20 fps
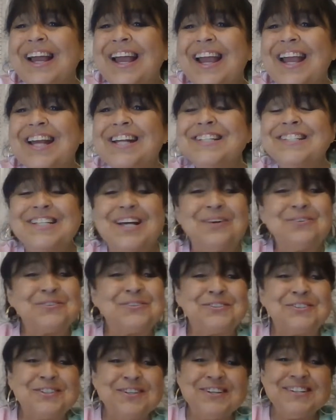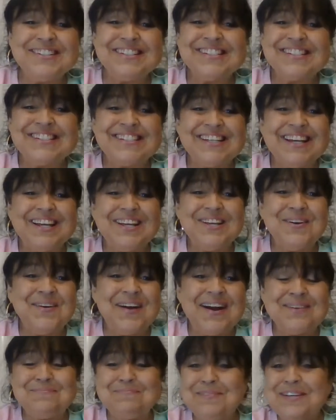it's so good to see you.
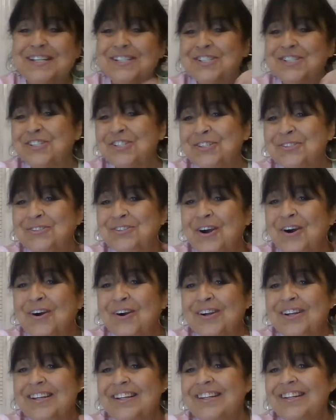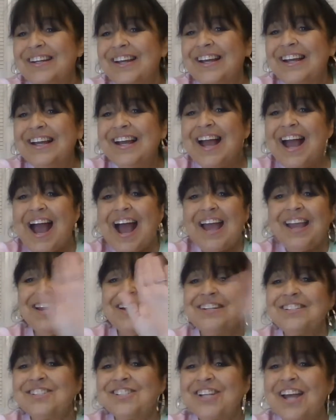I've missed you, darling. Hey,
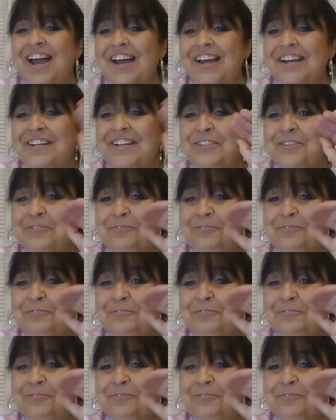LJ.